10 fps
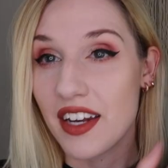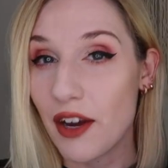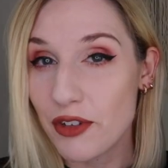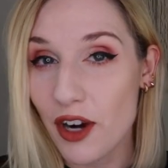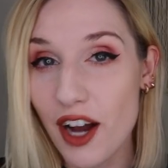
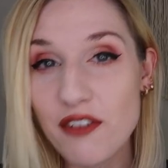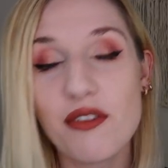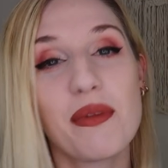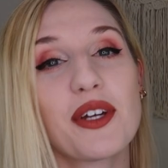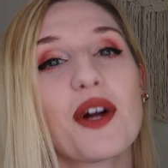Now, if you're
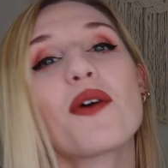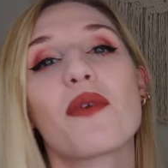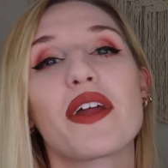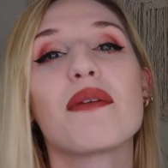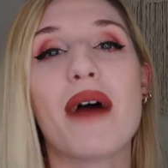unfamiliar
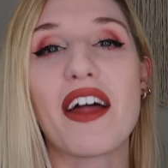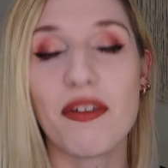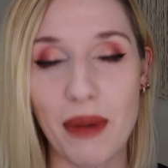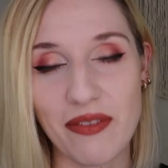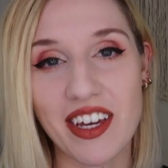with
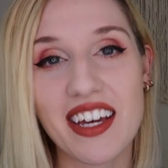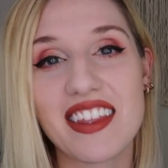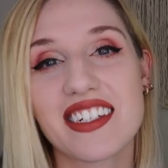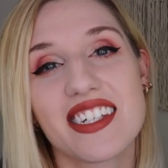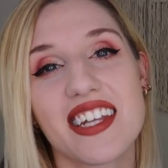bathbevy,
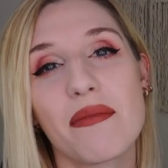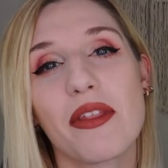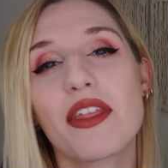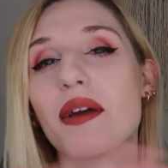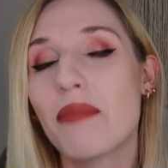this is a
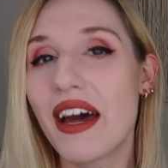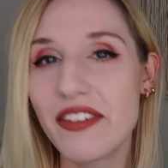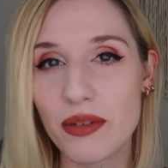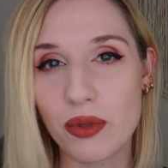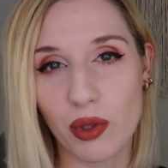monthly
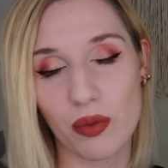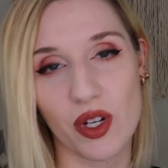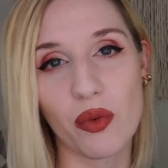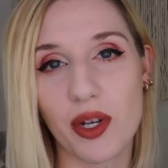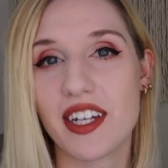bath
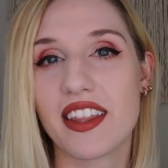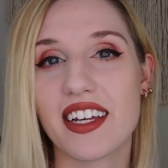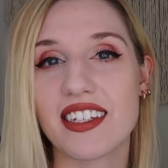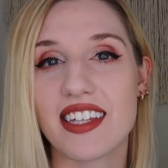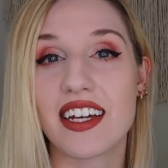subscription where you get
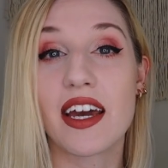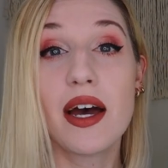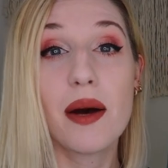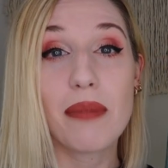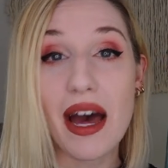things like
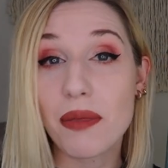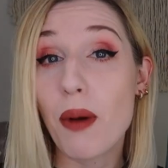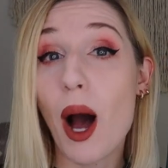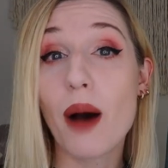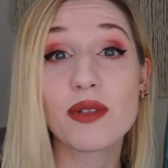bath
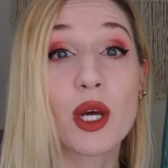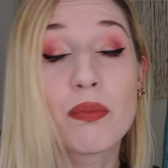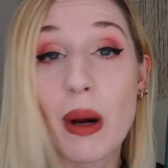bombs,